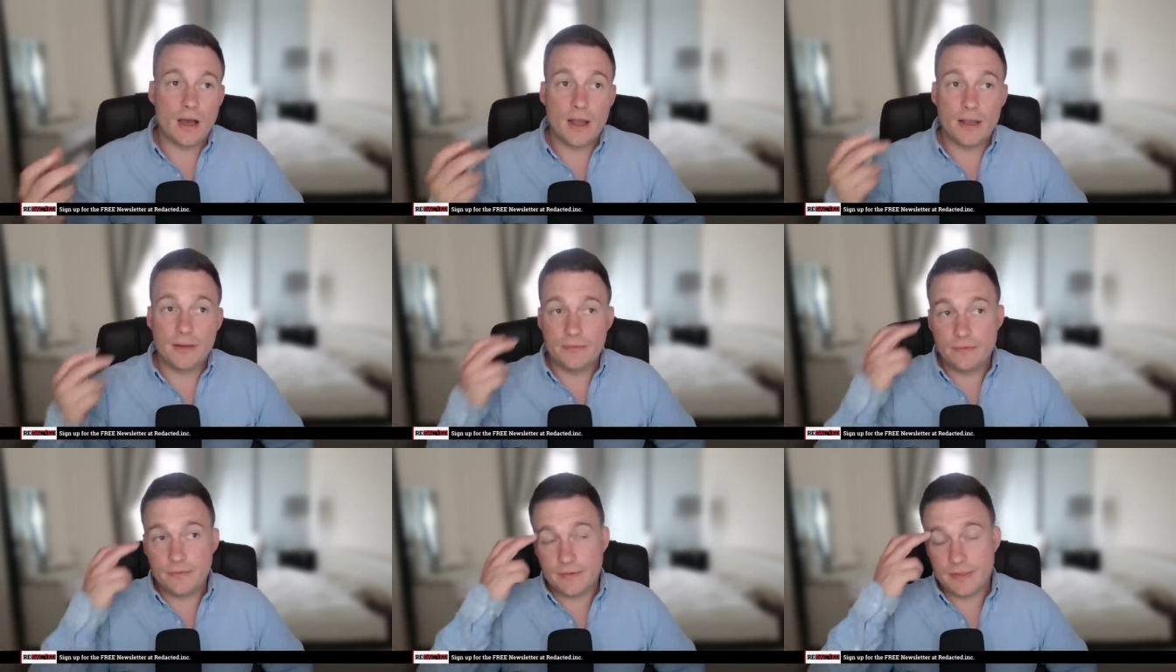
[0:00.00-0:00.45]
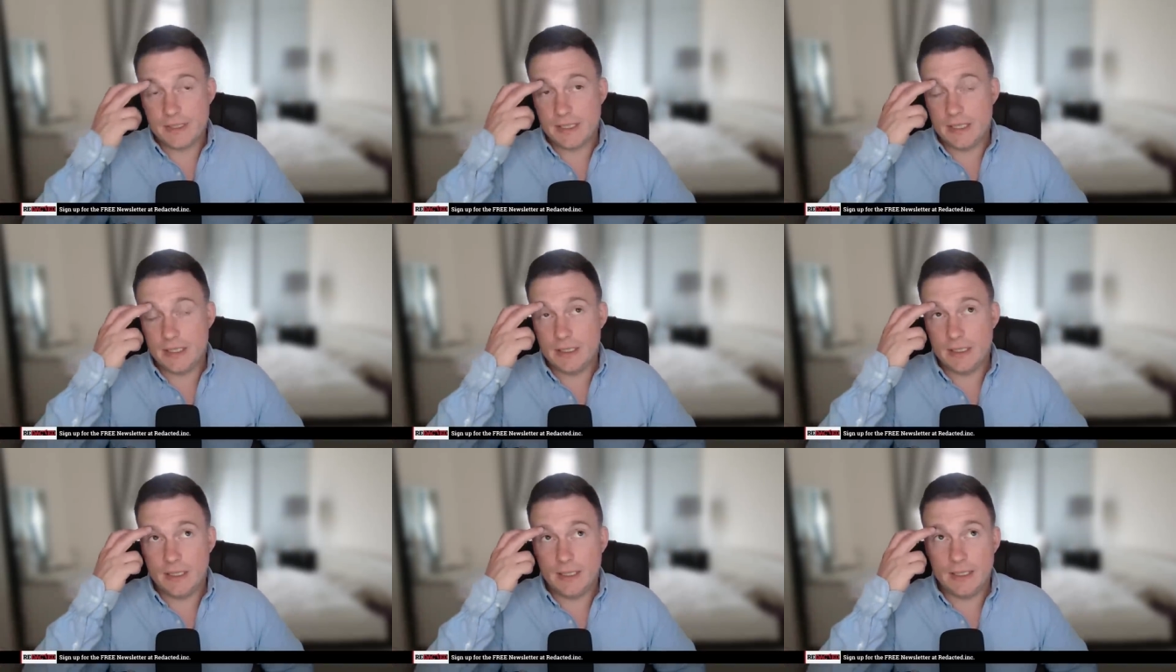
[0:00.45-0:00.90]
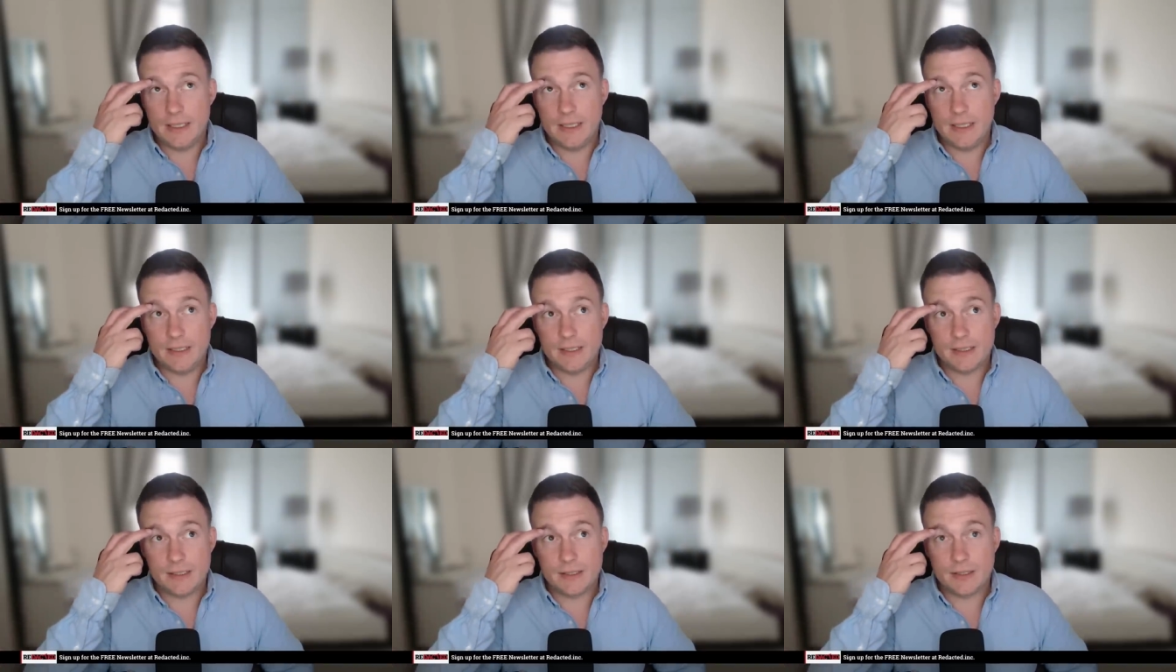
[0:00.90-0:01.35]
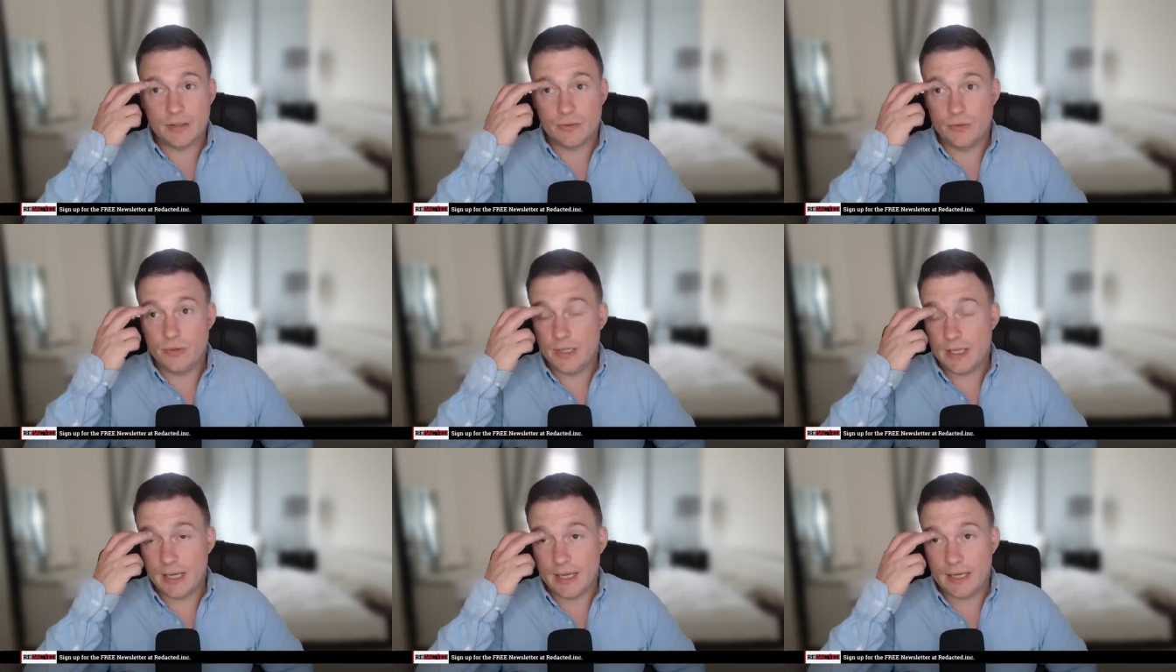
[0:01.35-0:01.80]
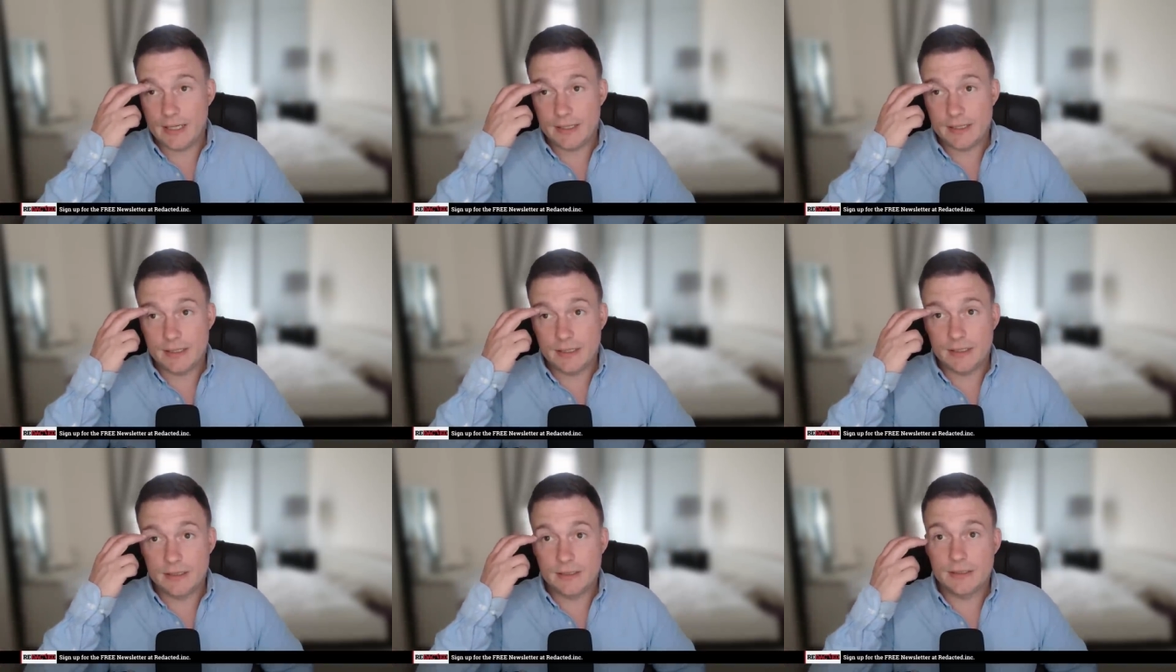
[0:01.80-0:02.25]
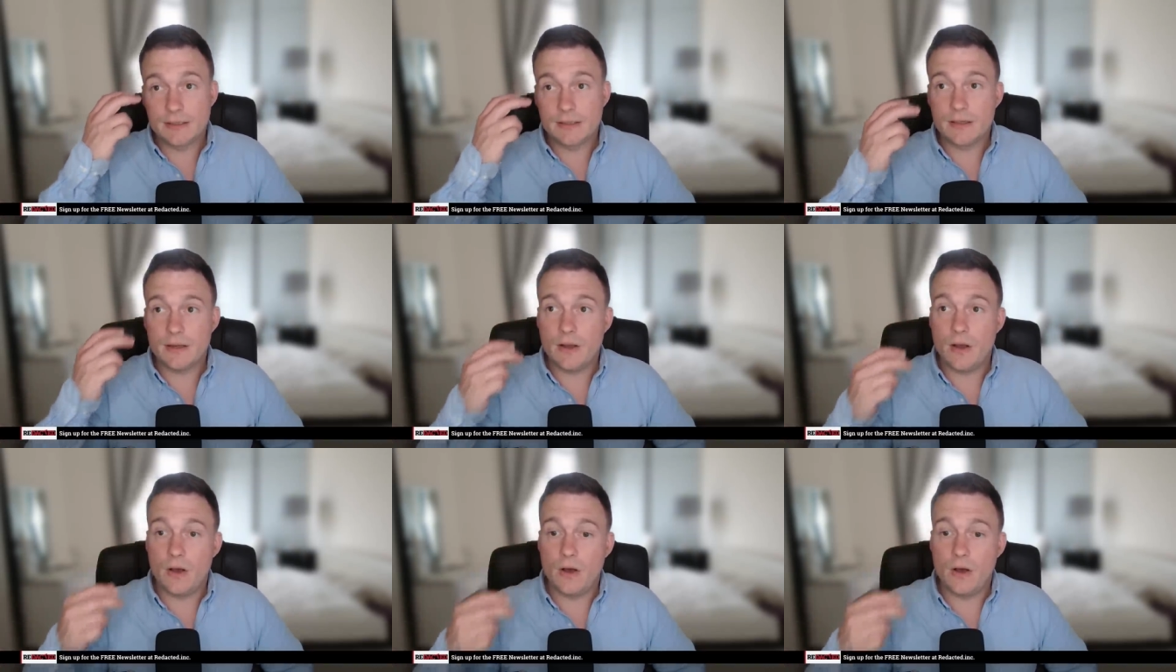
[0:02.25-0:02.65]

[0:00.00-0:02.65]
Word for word: I've seen at least three cases